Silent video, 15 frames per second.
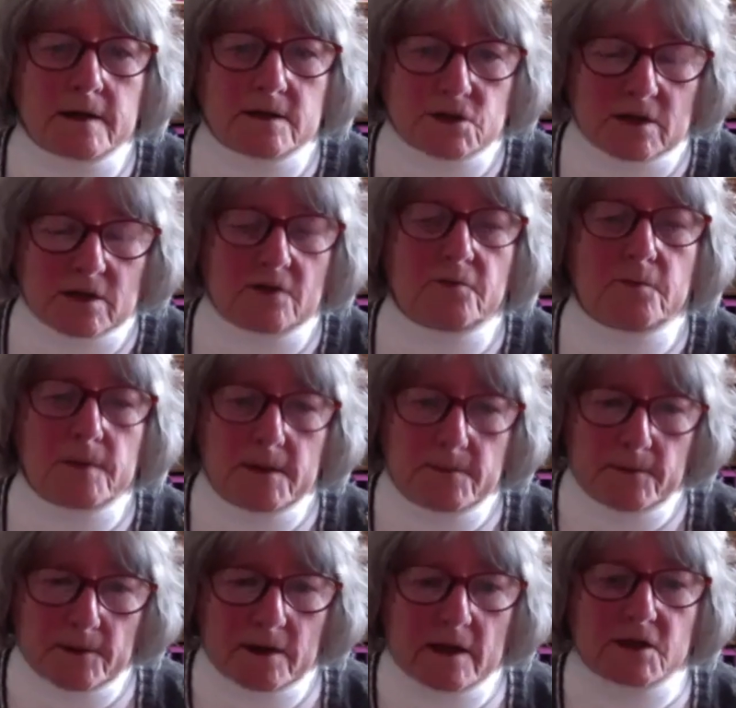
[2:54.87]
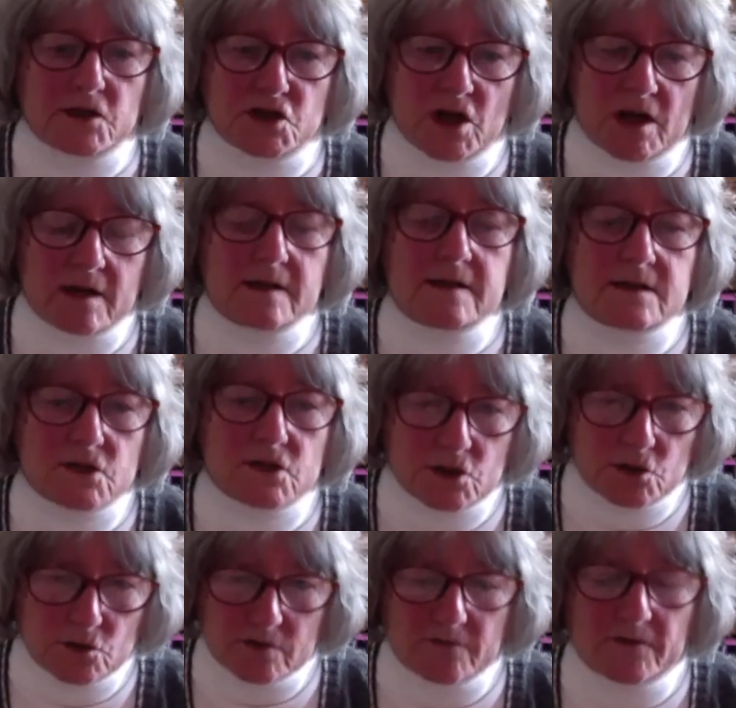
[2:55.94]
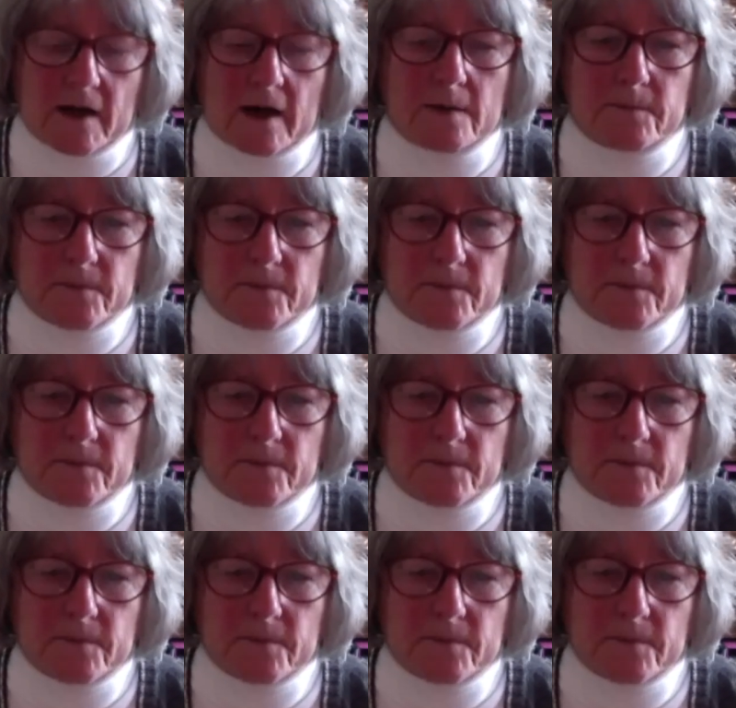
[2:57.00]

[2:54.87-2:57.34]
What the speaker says: to give people a chance to develop